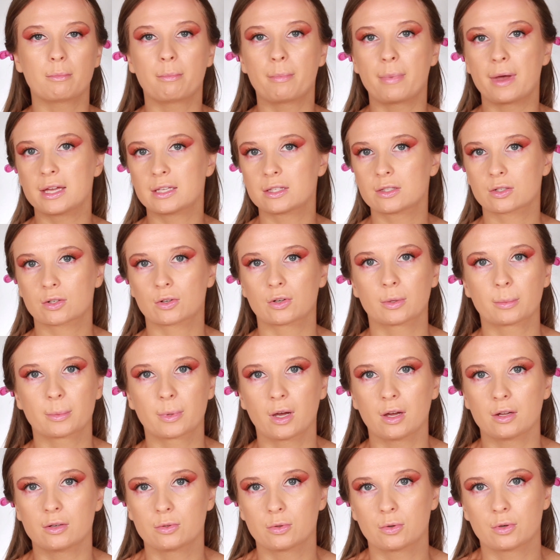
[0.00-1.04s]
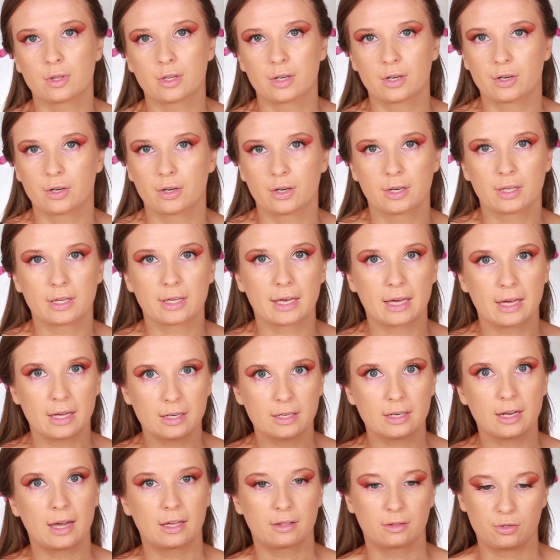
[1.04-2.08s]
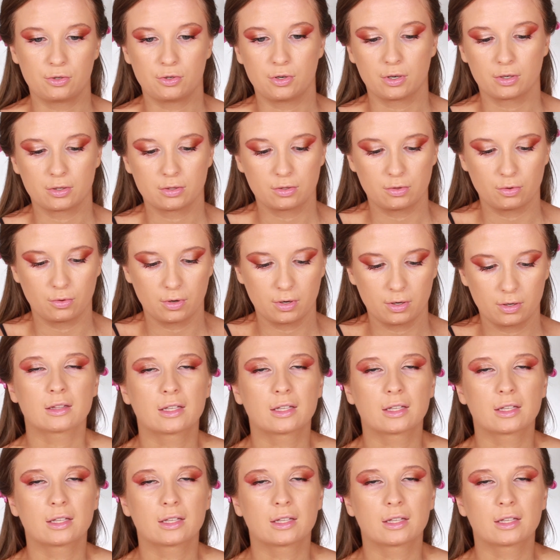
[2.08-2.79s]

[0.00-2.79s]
best cream contour that you're going to get at the drugstore.